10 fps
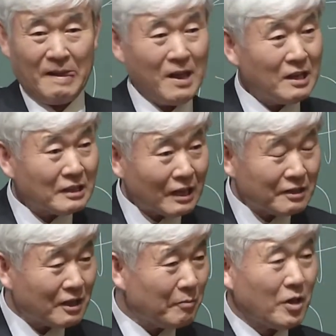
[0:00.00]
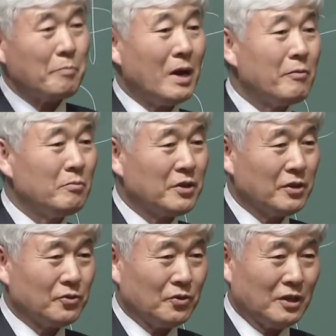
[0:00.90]
What does that mean?
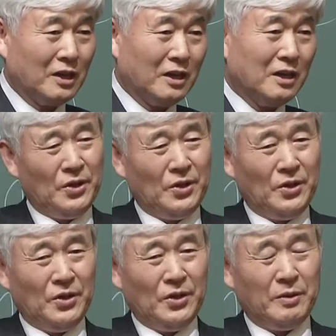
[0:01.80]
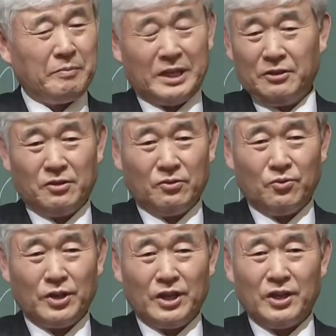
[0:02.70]
Well,
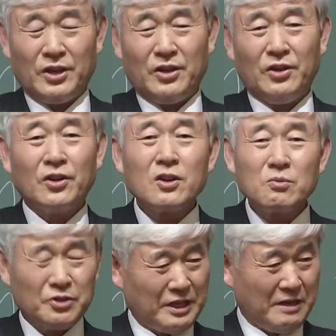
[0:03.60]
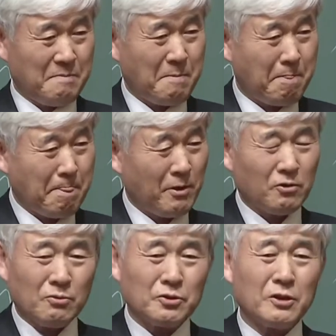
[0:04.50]
if you buy meals for your
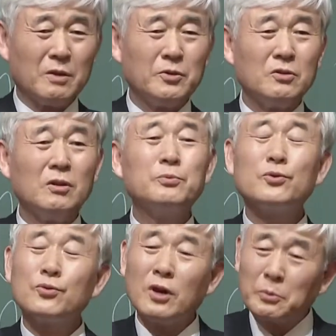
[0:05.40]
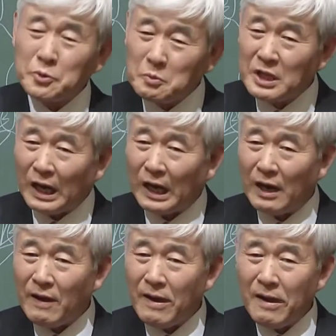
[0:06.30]
partners who might be in
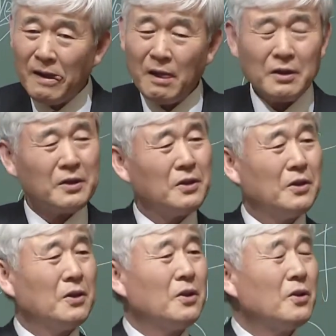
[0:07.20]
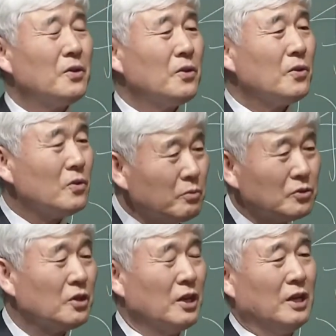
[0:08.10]
hardship, that
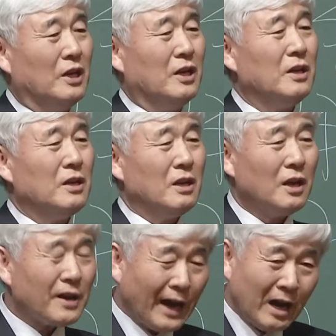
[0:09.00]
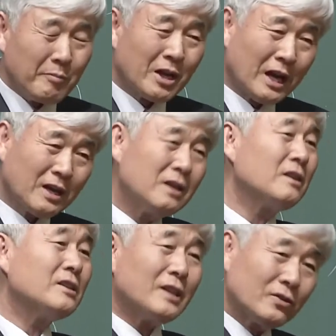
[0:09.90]
action can be seen as another
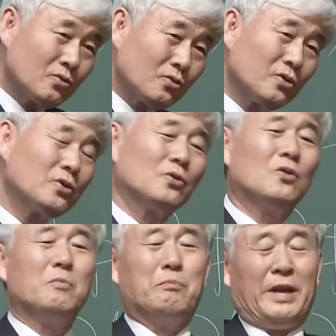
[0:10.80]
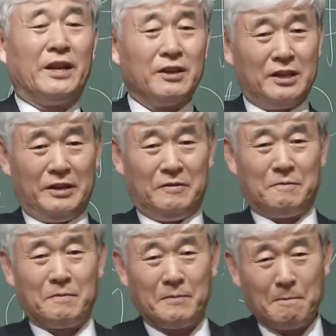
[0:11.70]
attractive quality.
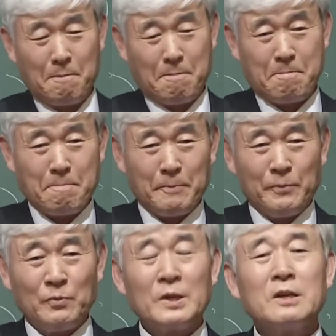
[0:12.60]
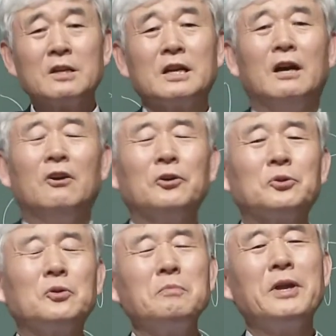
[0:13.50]
Thus,
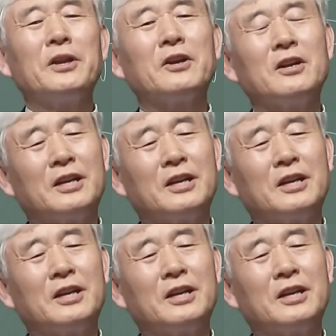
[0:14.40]
as long